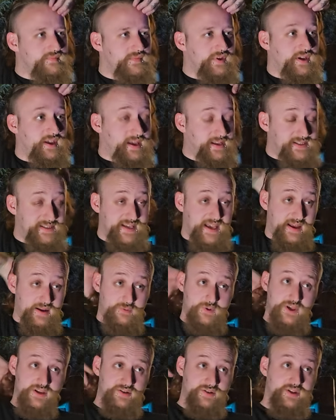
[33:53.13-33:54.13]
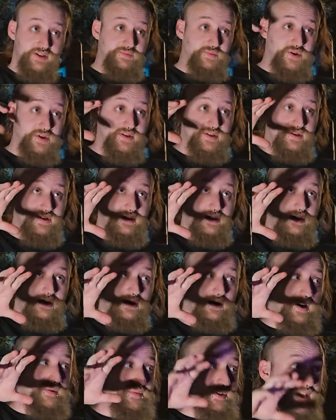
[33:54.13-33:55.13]
Names. It's sad we can do this, but it
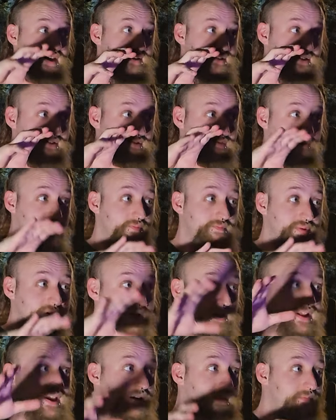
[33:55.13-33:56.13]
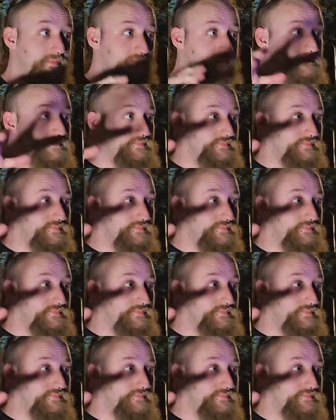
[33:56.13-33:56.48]
come down to when BLM